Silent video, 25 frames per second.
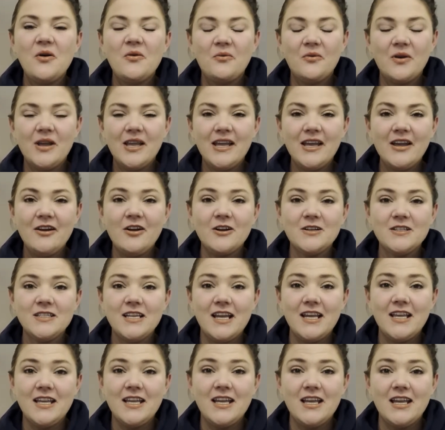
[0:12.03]
We are
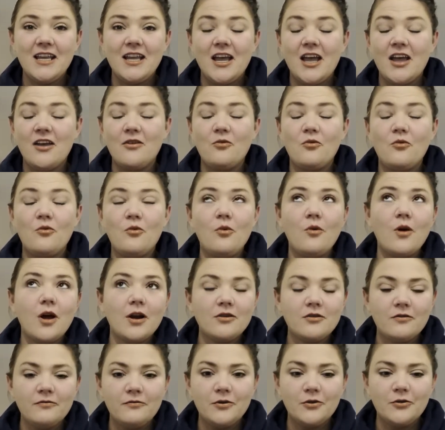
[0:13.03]
taking a
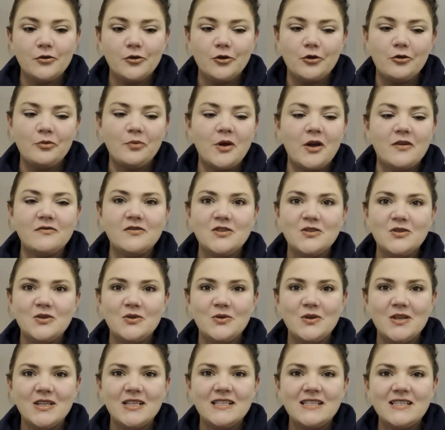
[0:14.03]
wonderful group of
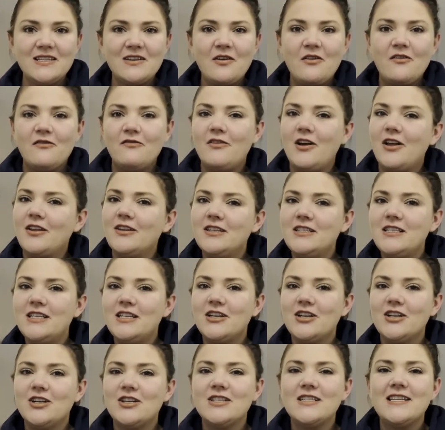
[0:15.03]
students,
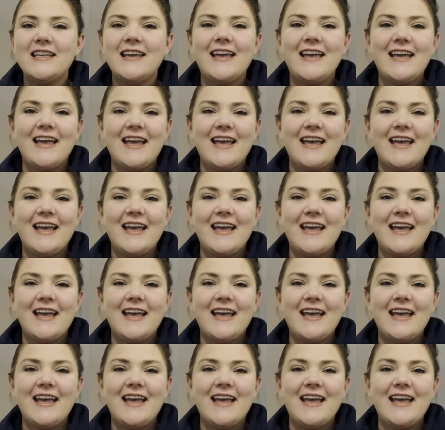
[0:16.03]
volunteers,